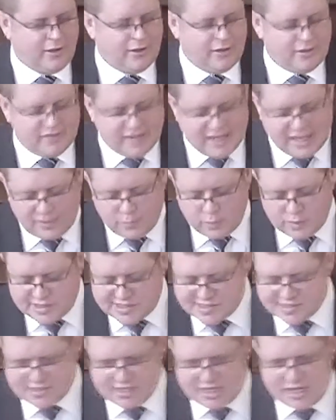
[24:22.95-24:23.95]
there we
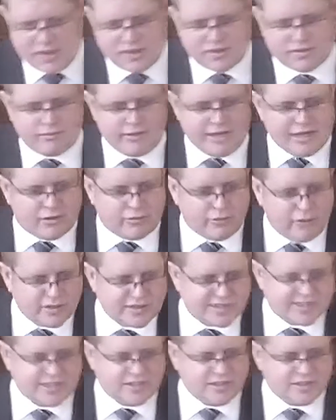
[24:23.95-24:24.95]
see three
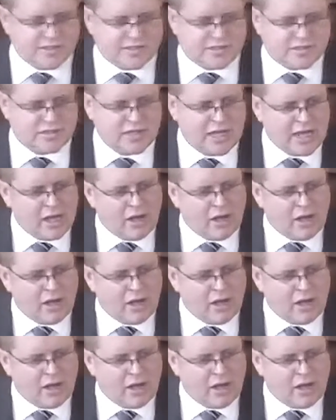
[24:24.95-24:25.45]
crosses.